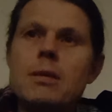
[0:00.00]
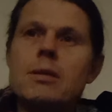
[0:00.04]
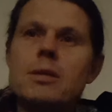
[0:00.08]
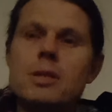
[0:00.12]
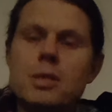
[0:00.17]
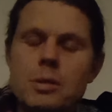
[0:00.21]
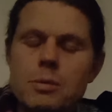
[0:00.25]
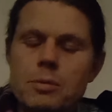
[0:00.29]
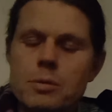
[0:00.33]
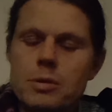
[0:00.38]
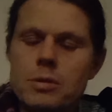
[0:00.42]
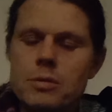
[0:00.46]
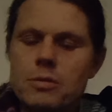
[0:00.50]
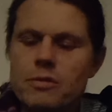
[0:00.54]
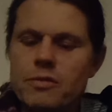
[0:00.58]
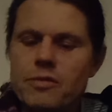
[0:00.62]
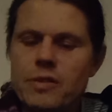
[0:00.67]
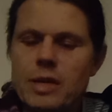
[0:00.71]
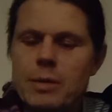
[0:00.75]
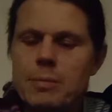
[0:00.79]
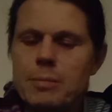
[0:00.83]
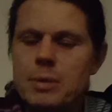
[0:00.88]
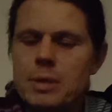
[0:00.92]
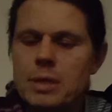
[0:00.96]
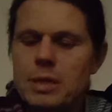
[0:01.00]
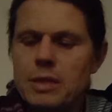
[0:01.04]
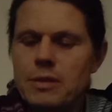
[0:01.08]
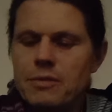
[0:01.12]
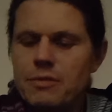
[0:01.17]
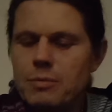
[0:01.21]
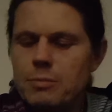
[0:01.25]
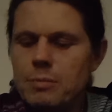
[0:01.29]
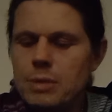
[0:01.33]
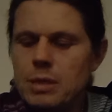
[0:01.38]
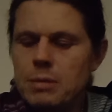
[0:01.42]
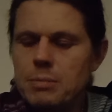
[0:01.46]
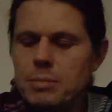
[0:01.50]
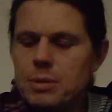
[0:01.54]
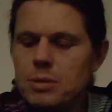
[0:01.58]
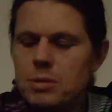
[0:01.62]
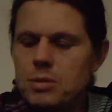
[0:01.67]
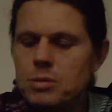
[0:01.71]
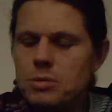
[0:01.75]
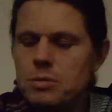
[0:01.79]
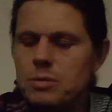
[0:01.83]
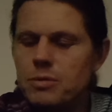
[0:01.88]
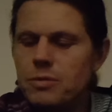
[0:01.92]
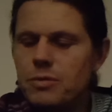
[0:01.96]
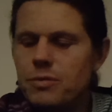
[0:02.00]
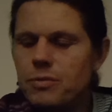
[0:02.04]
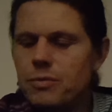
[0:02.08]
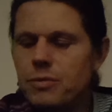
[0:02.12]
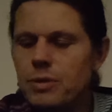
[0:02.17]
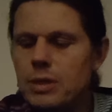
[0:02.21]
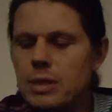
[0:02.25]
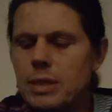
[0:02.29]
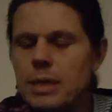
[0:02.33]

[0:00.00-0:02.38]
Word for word: you and your family for maybe two or three